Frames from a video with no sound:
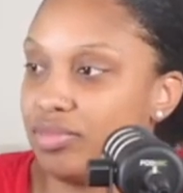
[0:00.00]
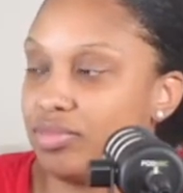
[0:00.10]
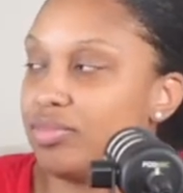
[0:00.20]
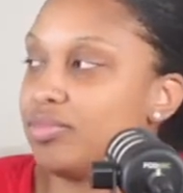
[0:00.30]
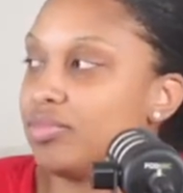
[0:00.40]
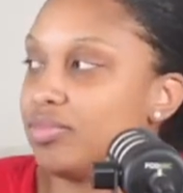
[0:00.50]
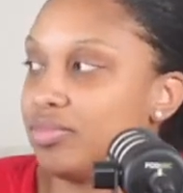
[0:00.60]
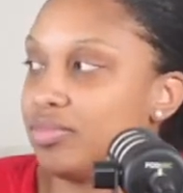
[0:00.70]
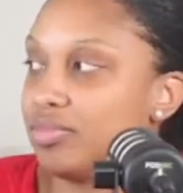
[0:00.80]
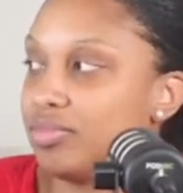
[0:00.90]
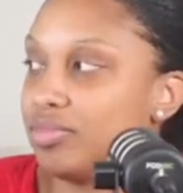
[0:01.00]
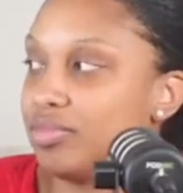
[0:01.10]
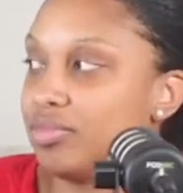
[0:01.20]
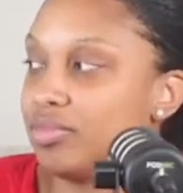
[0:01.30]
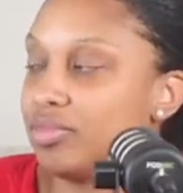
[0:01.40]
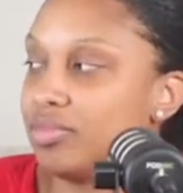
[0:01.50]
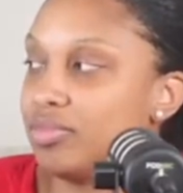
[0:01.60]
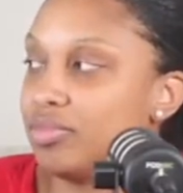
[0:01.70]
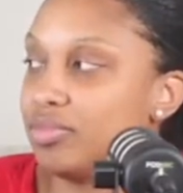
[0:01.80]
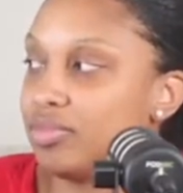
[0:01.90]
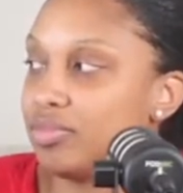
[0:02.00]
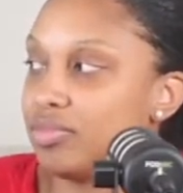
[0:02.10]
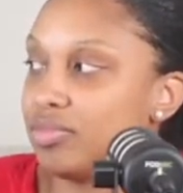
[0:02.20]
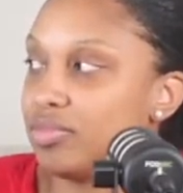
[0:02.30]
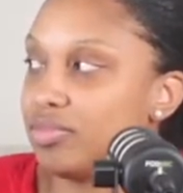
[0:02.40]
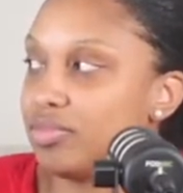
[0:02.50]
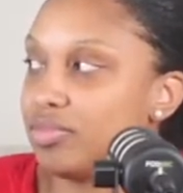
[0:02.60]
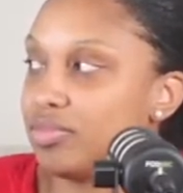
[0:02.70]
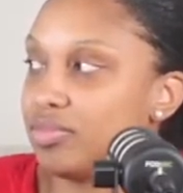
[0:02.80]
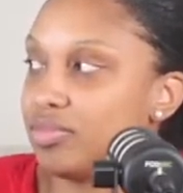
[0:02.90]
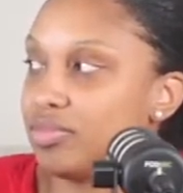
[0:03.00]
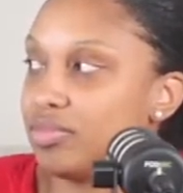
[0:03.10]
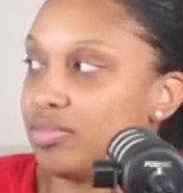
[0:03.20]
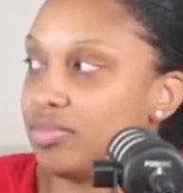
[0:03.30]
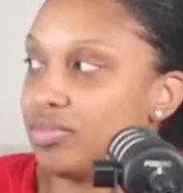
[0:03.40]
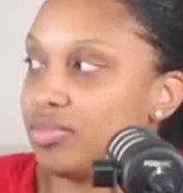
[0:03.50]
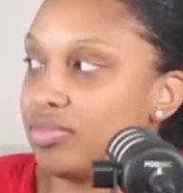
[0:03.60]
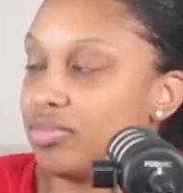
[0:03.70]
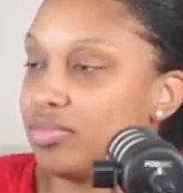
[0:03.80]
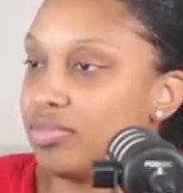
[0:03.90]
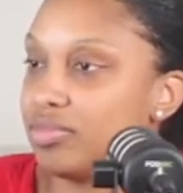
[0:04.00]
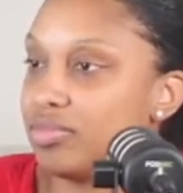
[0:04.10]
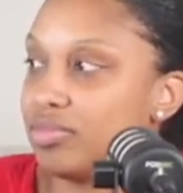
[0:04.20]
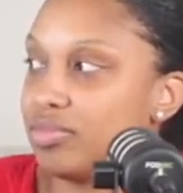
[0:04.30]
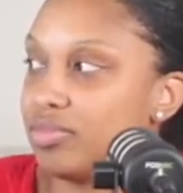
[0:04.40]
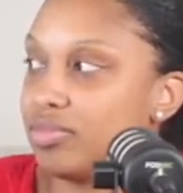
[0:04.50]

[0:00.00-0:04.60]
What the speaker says: (not speaking)